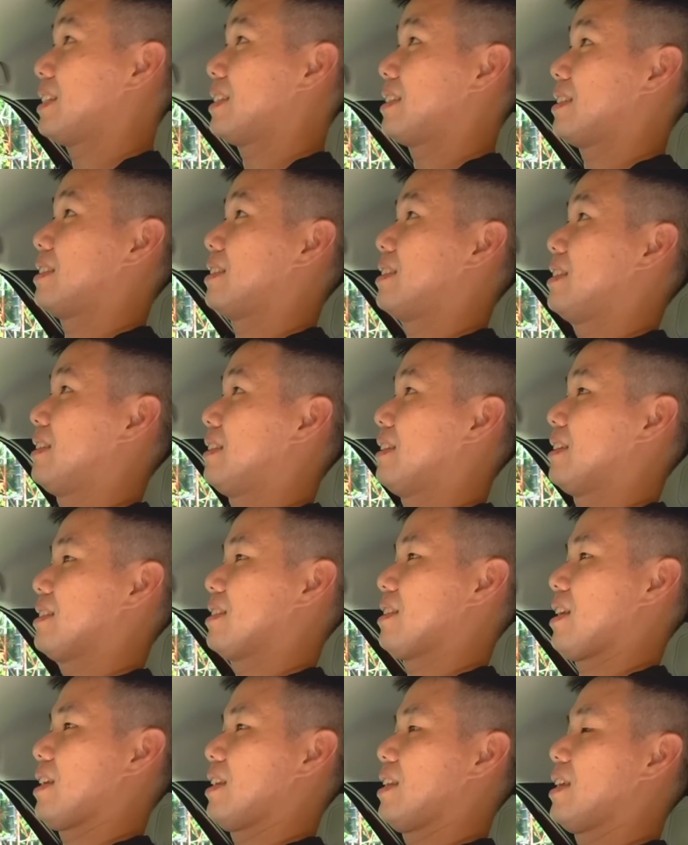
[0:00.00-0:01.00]
seated
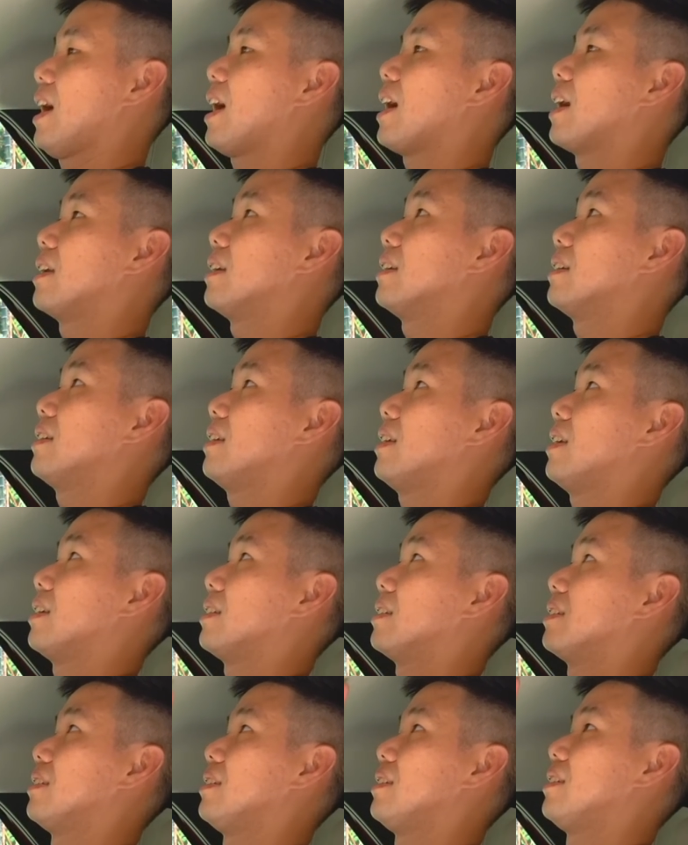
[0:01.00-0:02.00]
slightly higher,
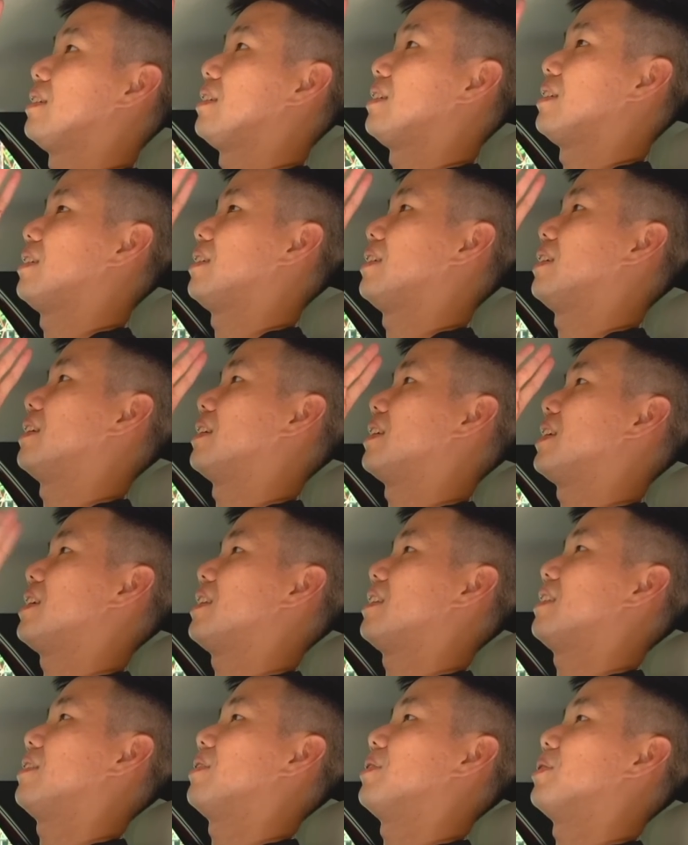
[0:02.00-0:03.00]
and
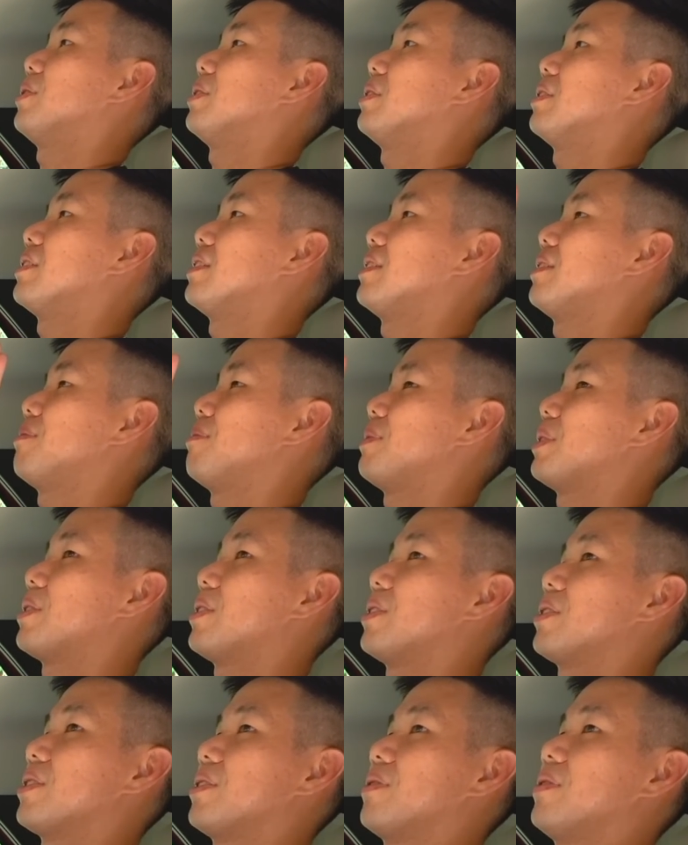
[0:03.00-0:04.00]
again, you know,
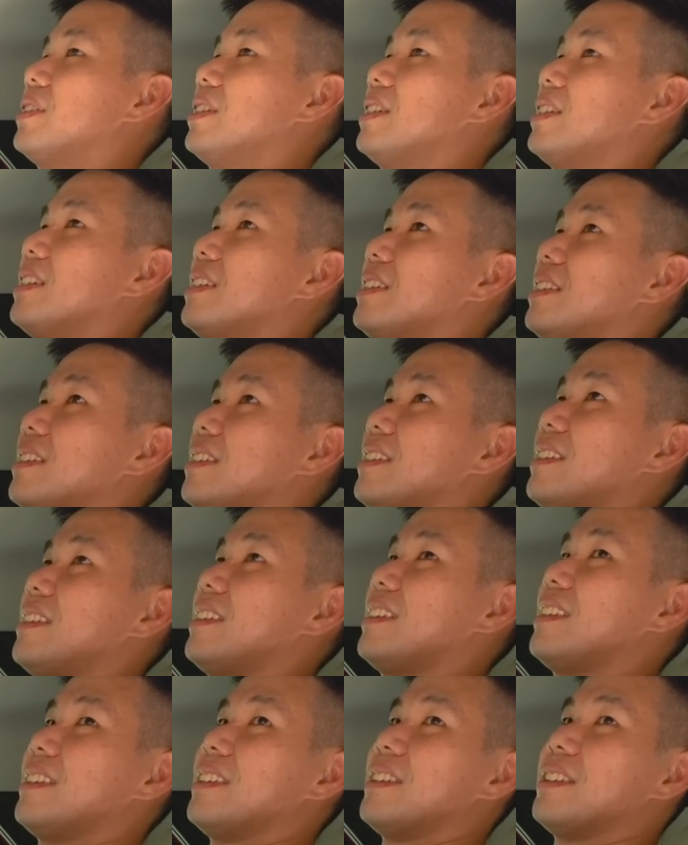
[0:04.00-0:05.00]
because of the
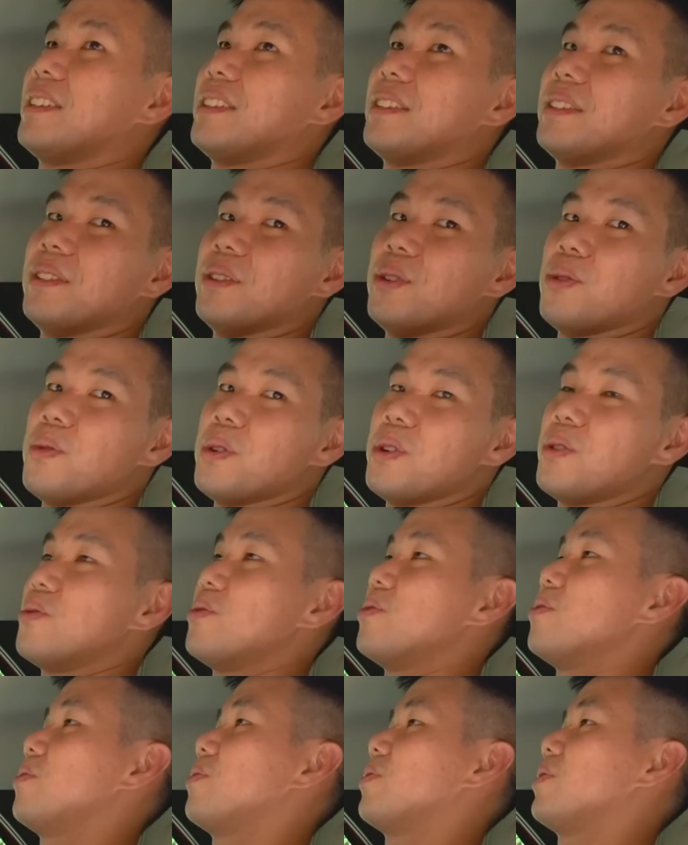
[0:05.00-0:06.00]
lower
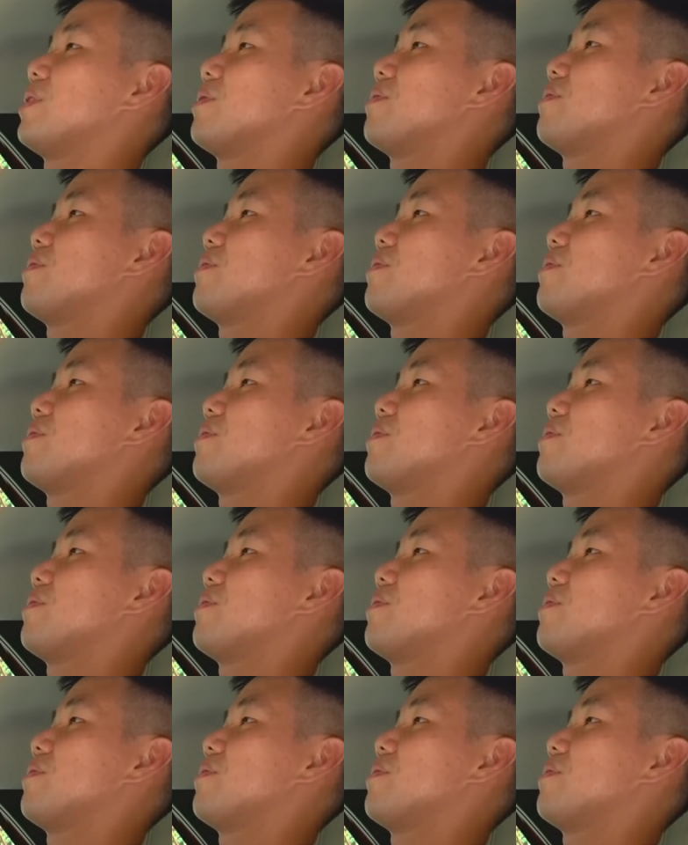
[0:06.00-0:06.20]
roof, it